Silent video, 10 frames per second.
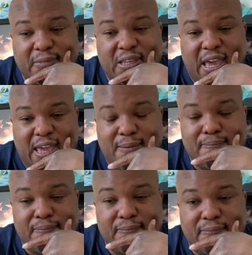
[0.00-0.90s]

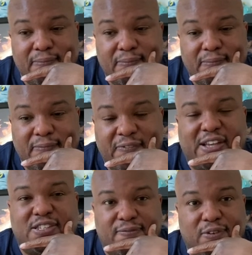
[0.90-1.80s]
game
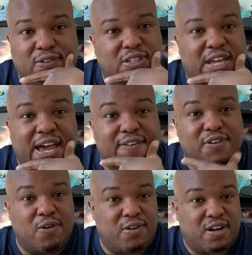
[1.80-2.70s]
festival that they
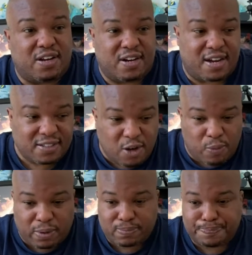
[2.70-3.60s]
have going on in
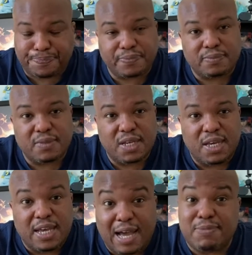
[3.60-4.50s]
October.
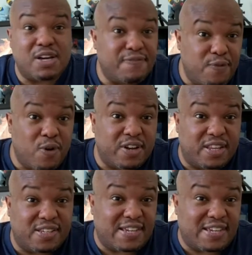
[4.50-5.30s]
I'm looking forward to this